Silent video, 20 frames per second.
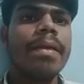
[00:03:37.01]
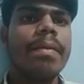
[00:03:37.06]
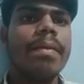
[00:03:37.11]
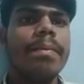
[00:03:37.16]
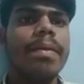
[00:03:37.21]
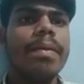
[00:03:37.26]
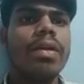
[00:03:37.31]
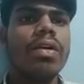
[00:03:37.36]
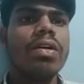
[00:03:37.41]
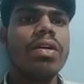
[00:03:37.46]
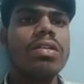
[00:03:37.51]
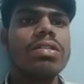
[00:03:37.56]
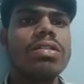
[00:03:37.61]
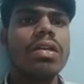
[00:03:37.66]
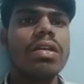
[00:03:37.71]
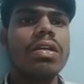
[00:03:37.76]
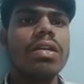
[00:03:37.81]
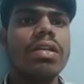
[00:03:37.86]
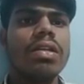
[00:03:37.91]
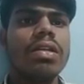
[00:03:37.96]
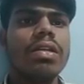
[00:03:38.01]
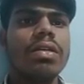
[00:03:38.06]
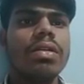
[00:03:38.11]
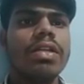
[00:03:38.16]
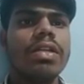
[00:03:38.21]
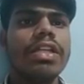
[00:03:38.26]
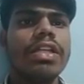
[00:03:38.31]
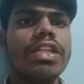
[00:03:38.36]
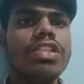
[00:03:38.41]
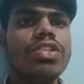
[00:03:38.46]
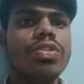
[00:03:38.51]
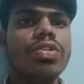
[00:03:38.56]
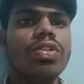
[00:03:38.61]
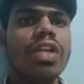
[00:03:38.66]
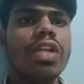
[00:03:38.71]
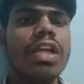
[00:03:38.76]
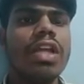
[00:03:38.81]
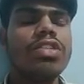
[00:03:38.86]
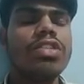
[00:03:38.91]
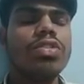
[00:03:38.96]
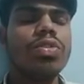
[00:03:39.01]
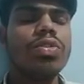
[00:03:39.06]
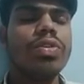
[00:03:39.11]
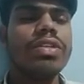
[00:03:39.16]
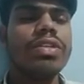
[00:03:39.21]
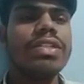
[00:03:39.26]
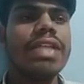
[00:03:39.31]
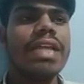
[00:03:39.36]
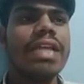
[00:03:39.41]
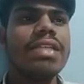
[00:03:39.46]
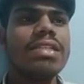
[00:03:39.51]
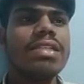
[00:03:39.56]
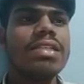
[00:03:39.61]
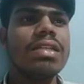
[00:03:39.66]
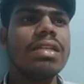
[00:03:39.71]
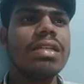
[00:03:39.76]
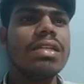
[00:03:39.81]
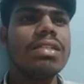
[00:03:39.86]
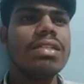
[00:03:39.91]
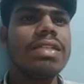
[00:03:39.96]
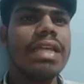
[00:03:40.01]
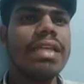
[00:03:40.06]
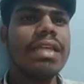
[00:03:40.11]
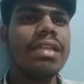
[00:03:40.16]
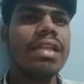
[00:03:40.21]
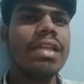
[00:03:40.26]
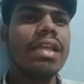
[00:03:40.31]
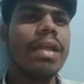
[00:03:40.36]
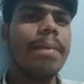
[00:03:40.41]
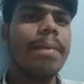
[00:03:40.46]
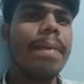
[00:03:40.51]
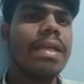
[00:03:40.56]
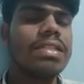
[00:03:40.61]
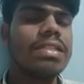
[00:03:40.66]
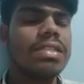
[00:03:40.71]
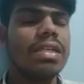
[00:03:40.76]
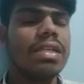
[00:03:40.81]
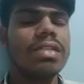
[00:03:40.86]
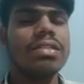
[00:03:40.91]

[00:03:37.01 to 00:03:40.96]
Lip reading: because it is utilized to design the capacitors.